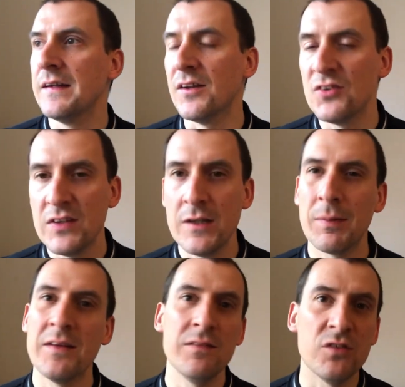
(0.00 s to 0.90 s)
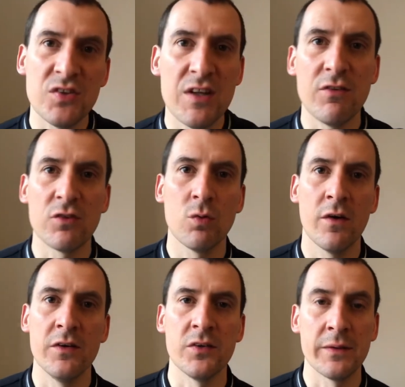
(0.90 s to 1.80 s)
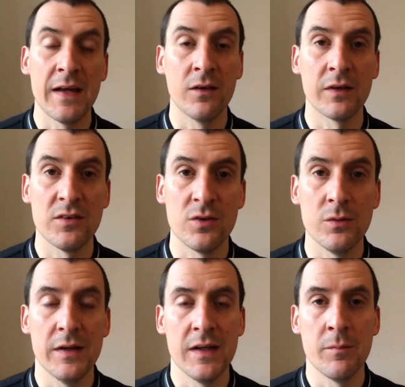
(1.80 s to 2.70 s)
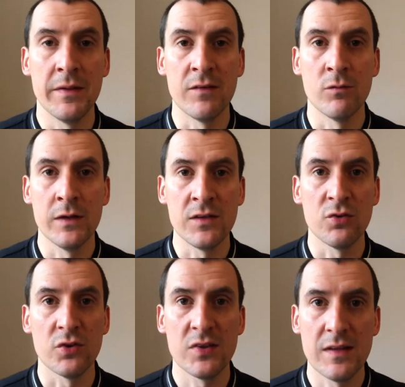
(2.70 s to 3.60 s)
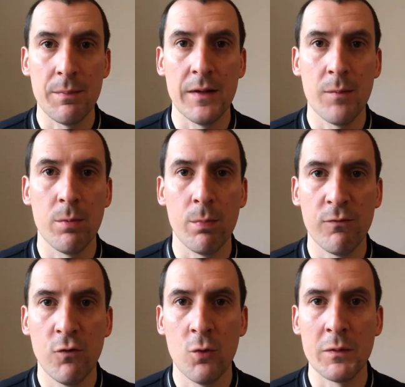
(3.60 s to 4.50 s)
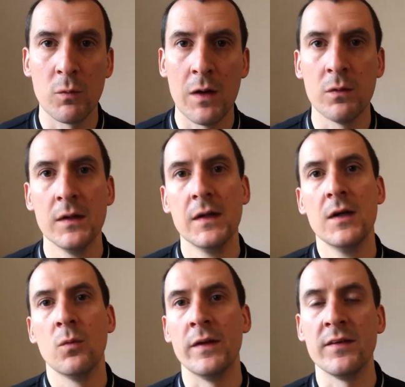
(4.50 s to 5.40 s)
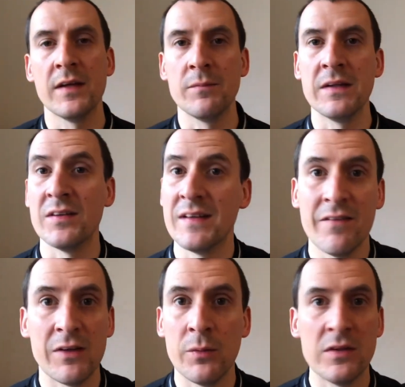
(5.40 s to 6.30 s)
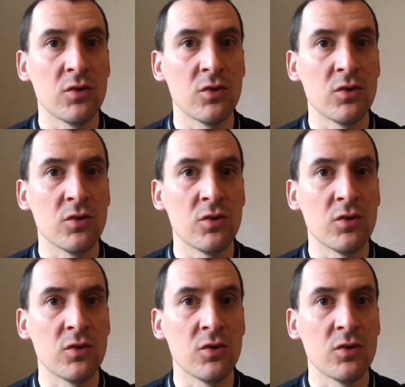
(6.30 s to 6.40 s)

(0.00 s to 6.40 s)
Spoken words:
senior players, even Cedric, Suarez, who again I'll get to in a minute, really sort of stepping up and performing well when the team needs it. David Luiz